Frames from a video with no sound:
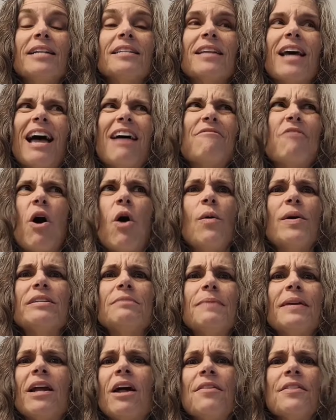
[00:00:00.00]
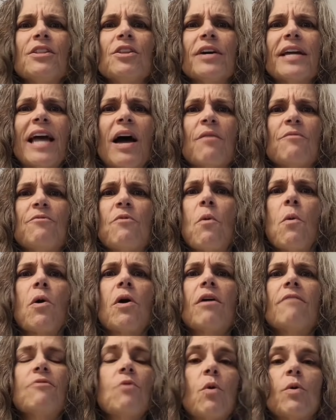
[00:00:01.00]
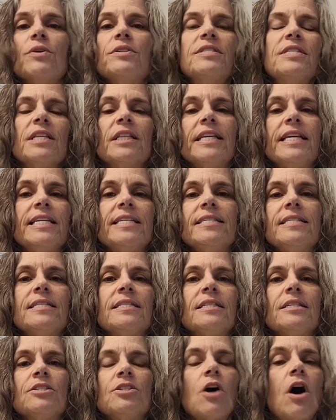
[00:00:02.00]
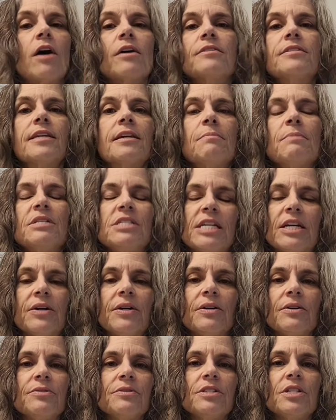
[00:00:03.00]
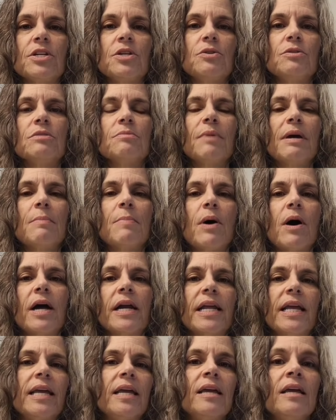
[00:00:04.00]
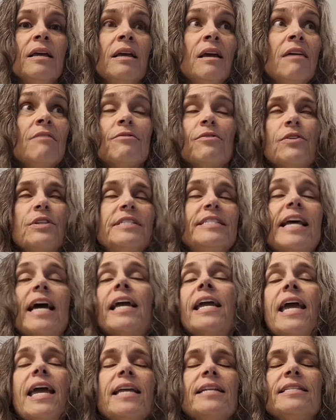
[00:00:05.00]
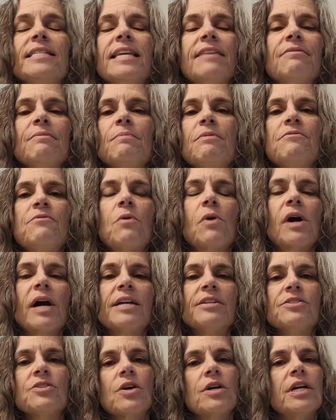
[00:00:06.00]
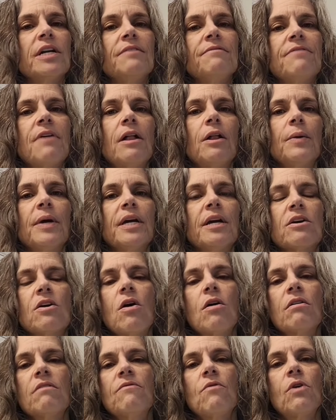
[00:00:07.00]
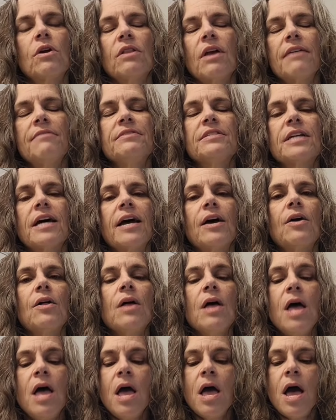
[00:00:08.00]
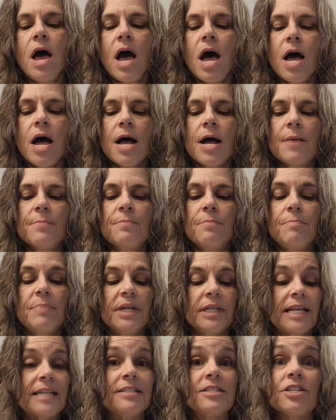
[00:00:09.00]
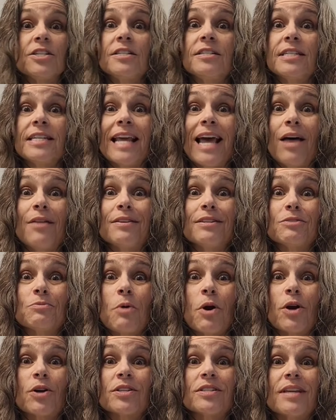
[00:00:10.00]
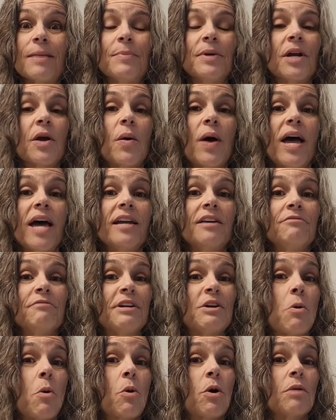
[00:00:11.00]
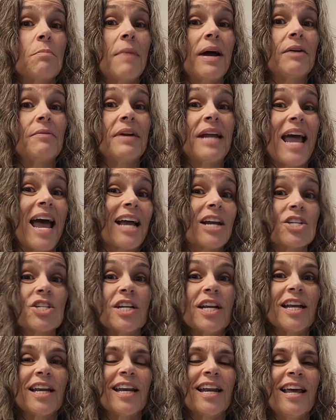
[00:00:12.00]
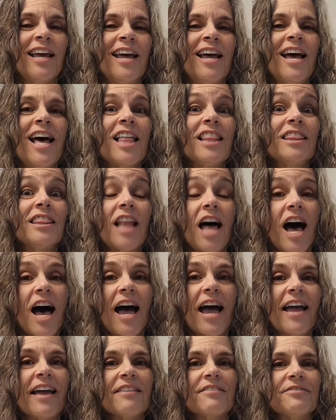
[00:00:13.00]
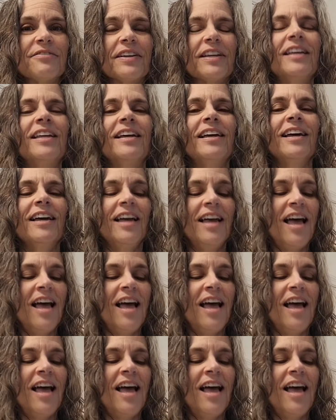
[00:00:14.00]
But I've always been on the lookout for, of course, the least toxic materials to use in my body for decades, even before I started following a carnivore lifestyle. But let's just see how this works. I'm gonna go ahead and record my reaction live.